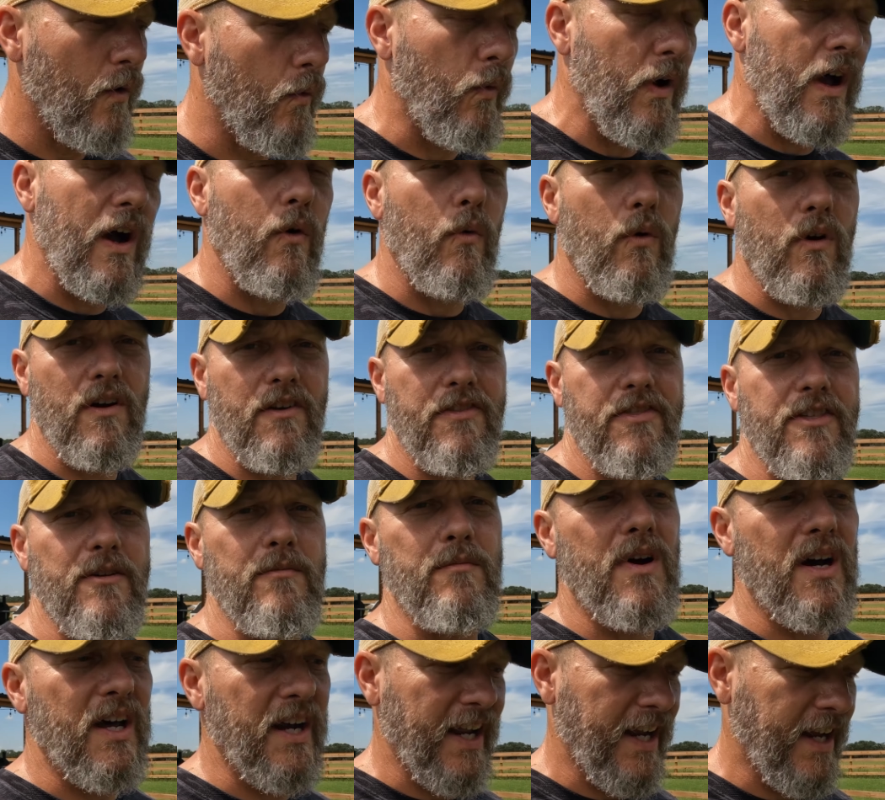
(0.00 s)
Well worth the
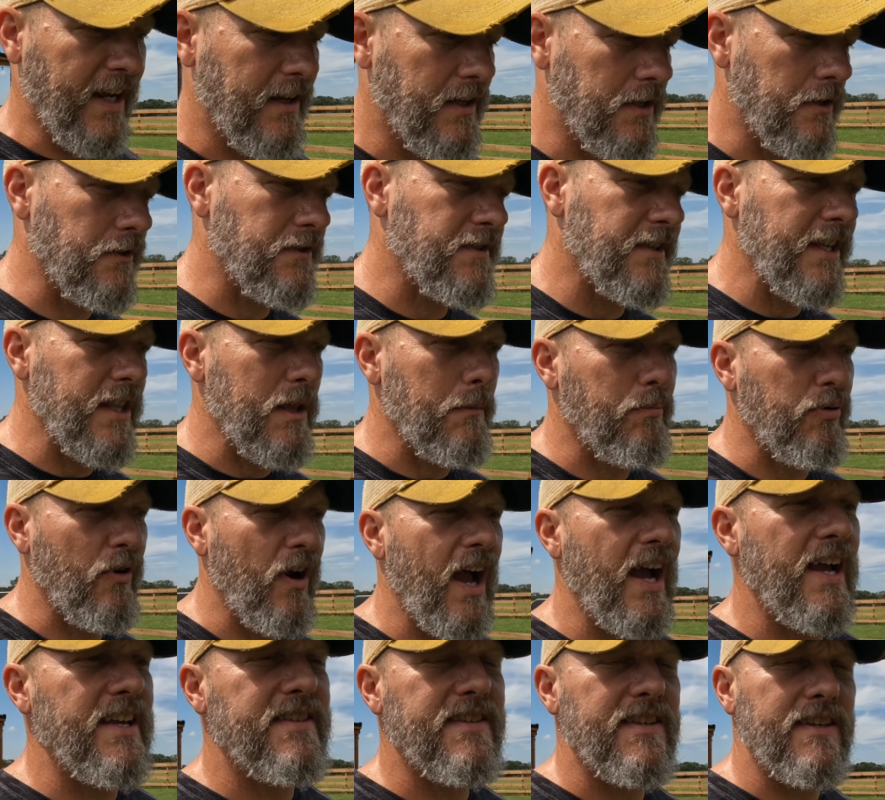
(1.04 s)
money. You'll see the
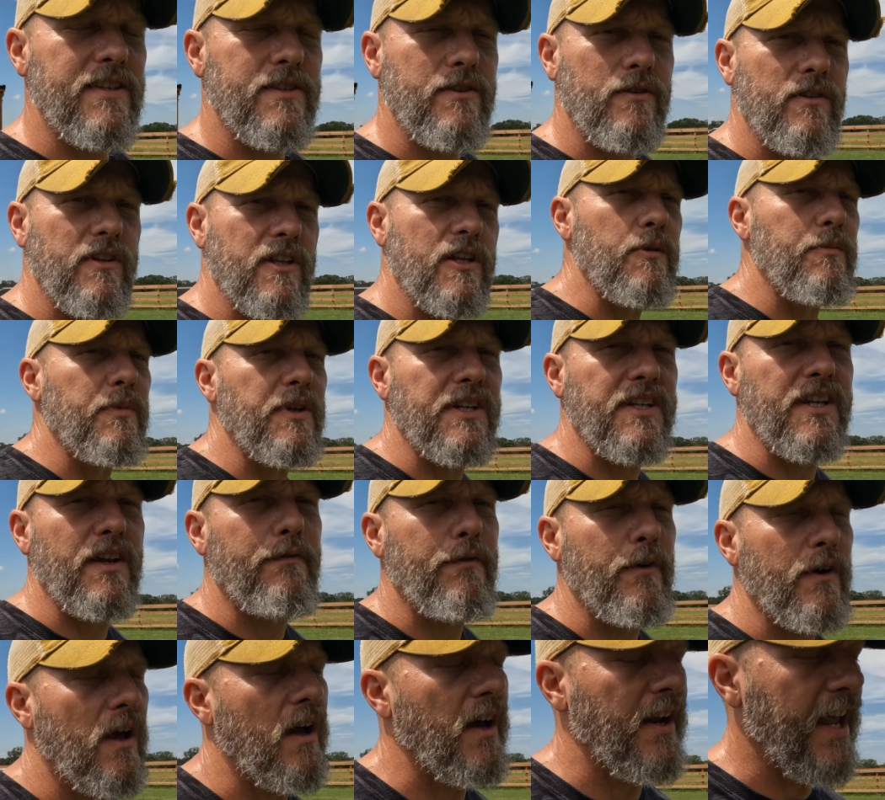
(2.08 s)
prices are a little bit
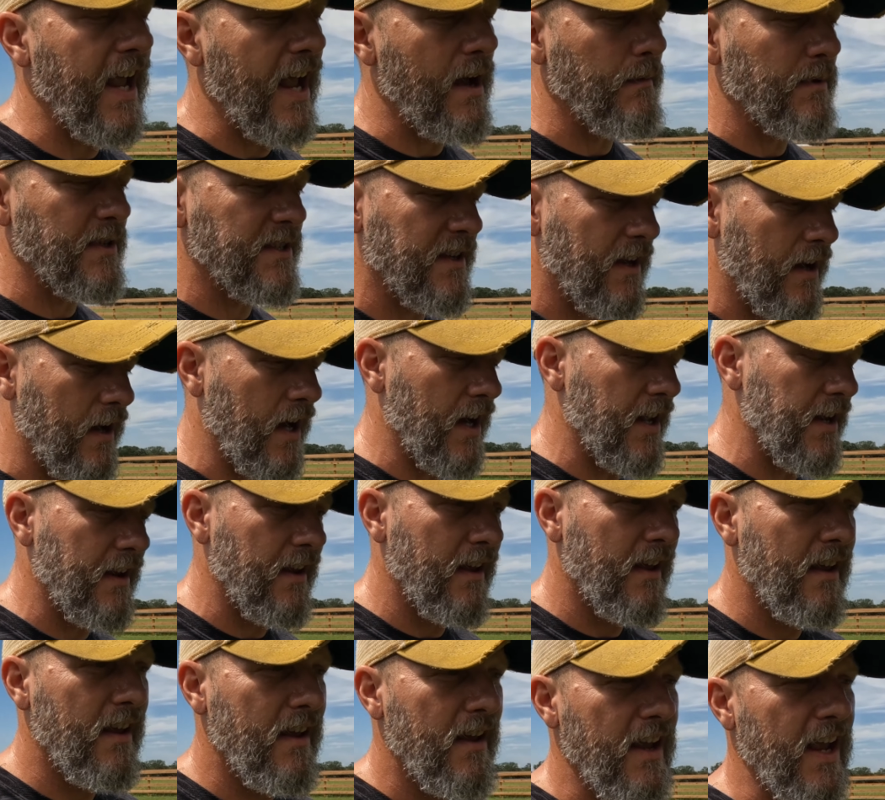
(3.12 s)
different on Amazon
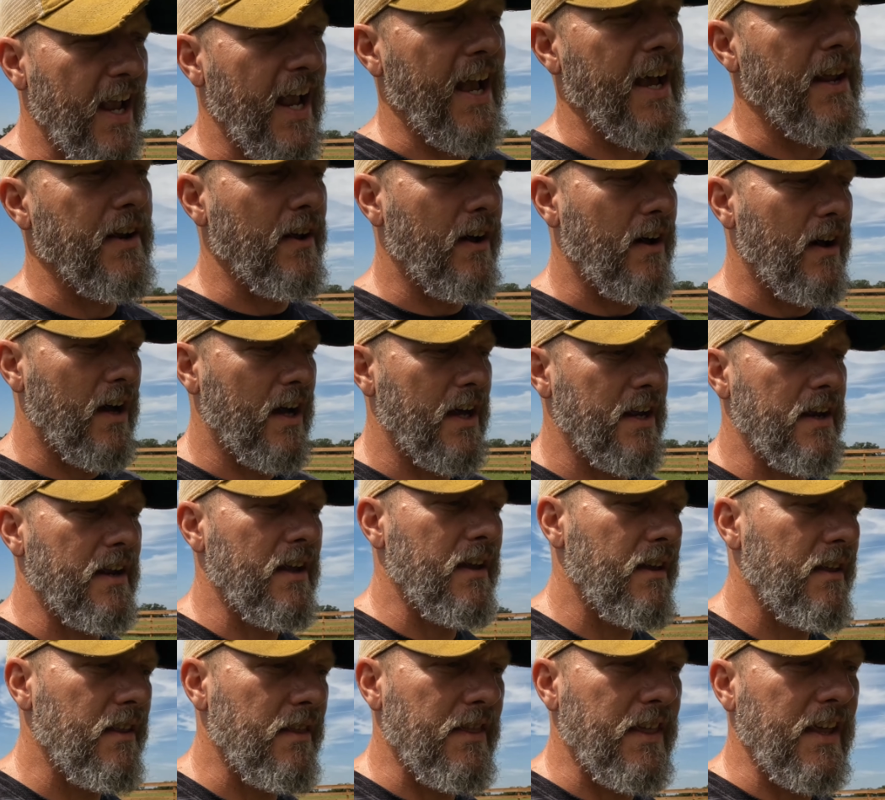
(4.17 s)
and
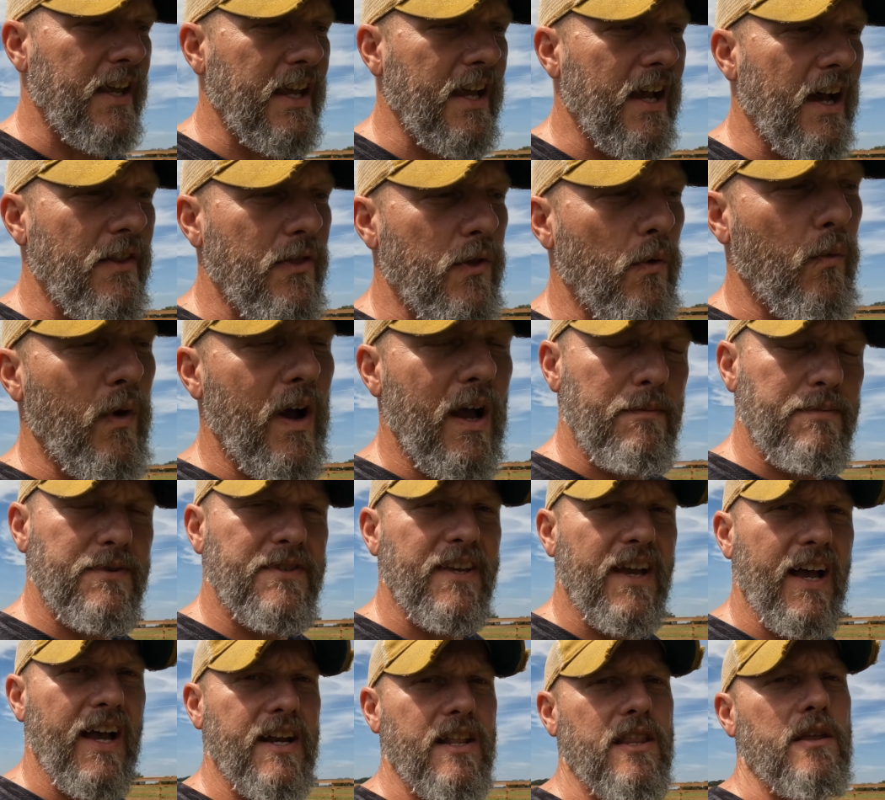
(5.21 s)
on the
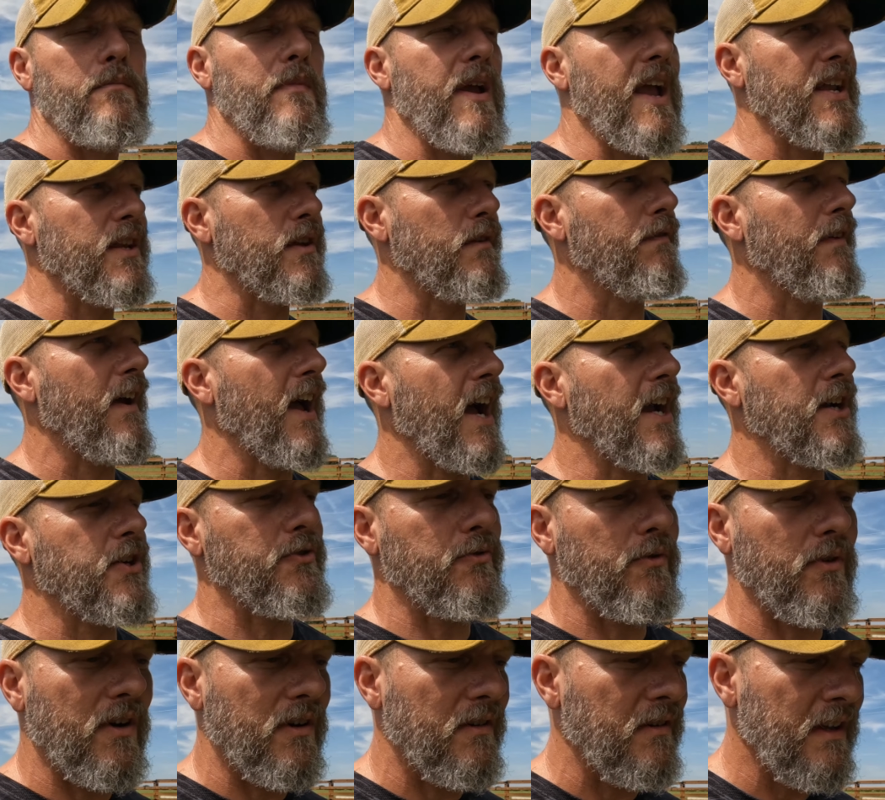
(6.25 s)
website of the
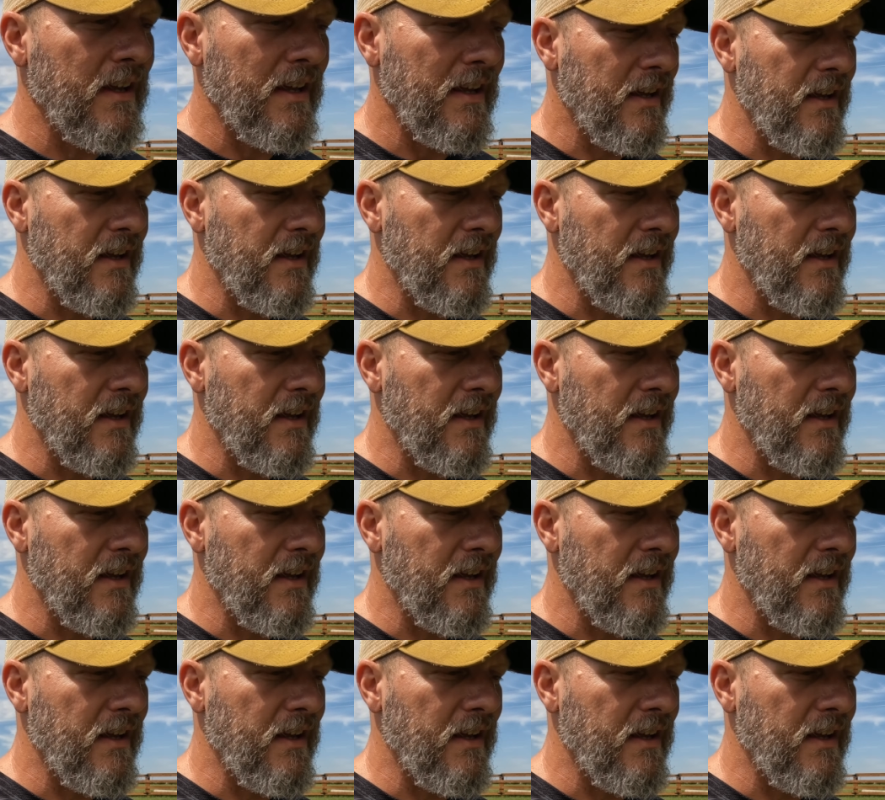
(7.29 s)
manufacturer.